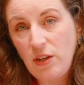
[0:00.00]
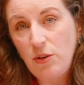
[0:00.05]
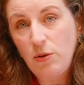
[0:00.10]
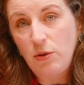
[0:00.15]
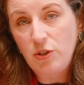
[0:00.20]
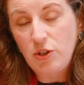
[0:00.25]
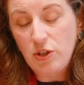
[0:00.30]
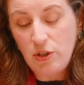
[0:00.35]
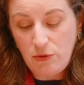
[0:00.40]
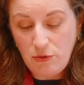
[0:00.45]
your
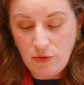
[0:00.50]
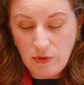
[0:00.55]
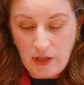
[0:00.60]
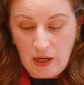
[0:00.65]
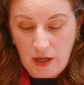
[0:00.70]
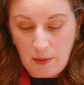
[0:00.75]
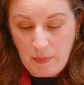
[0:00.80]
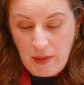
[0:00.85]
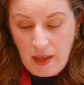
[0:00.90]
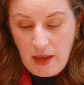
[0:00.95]
children
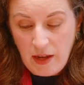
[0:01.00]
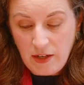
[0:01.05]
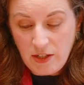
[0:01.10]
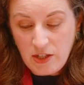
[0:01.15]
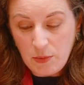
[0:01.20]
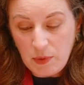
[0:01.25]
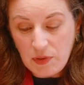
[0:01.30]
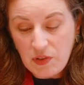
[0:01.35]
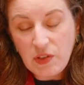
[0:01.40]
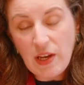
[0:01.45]
up to
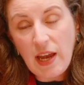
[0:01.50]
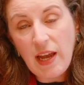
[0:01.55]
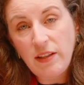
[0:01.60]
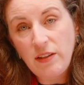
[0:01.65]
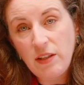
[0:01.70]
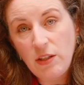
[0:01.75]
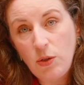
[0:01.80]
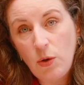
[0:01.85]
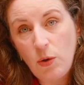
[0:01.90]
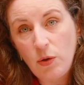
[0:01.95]
withstand
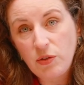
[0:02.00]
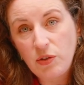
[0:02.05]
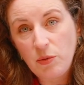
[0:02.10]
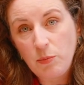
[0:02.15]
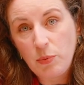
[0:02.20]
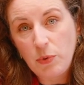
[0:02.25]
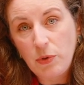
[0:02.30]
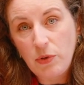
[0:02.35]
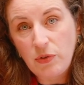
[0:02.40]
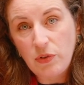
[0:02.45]
the knocks and
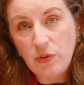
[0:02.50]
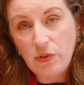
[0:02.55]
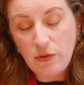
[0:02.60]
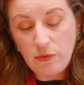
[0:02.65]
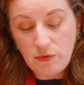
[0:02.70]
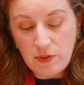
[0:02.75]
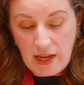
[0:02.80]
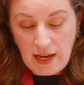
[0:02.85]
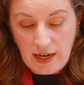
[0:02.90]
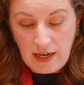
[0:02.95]
bruises
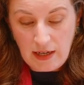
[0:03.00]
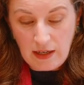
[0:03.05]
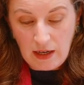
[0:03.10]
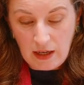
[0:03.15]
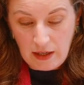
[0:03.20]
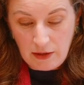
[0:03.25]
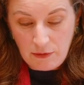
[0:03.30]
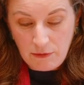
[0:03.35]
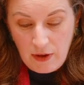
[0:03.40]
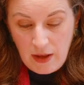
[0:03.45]
of daily
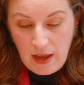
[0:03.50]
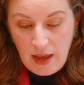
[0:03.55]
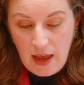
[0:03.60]
life